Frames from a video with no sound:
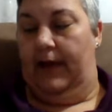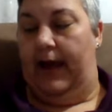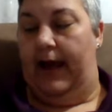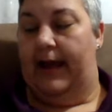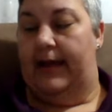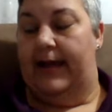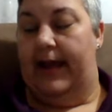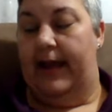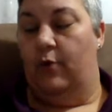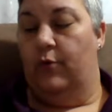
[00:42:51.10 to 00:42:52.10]
I had
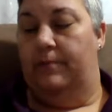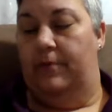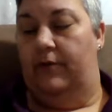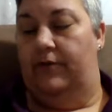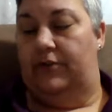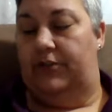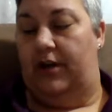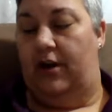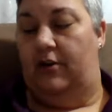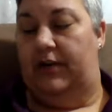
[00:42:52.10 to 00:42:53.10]
now removed her
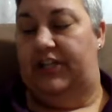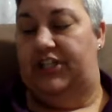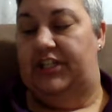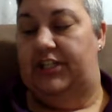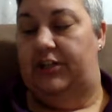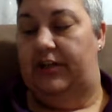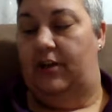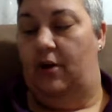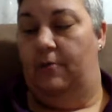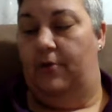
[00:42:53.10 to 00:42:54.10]
skirt and she stood in
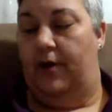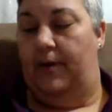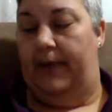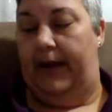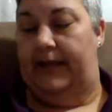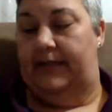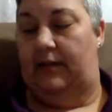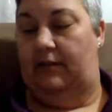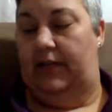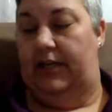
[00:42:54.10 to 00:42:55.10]
her bra and panties
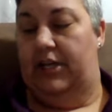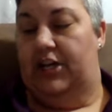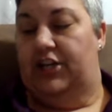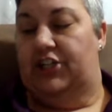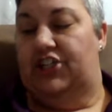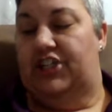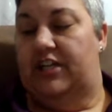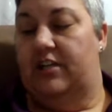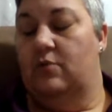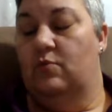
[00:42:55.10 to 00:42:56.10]
only.
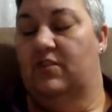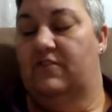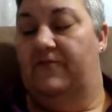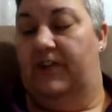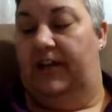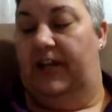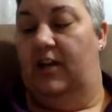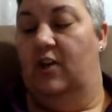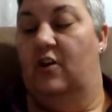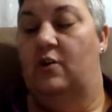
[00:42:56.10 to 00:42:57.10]
She was
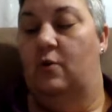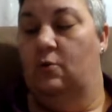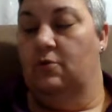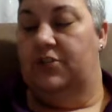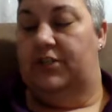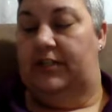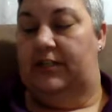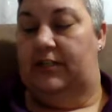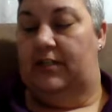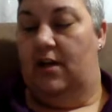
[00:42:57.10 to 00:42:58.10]
fucking
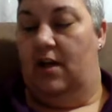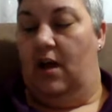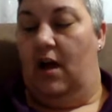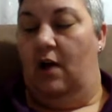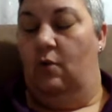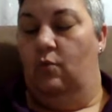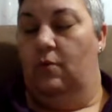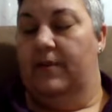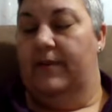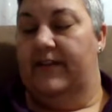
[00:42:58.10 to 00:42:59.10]
gorgeous. A
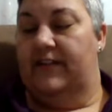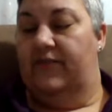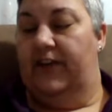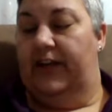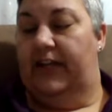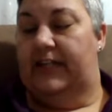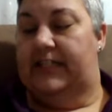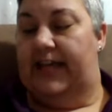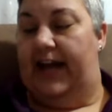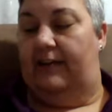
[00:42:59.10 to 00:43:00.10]
woman this fucking
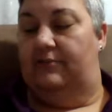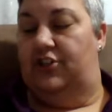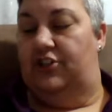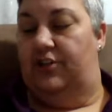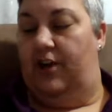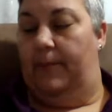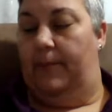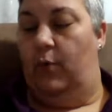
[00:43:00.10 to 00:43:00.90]
endowed should not be